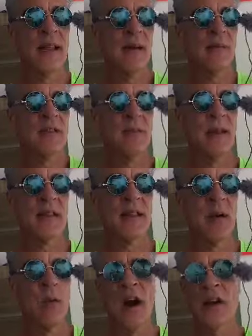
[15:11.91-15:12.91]
That was the big
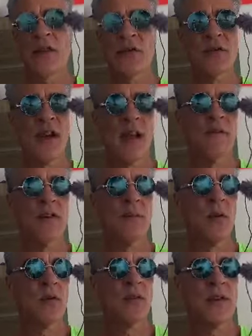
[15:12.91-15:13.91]
thing. Why are you driving your
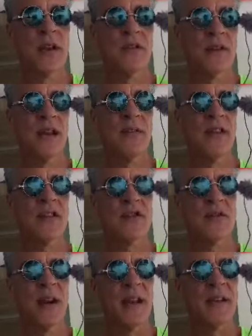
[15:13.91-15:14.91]
motorcycle down this
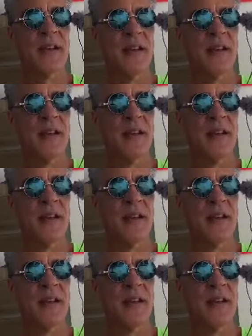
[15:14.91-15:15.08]
street?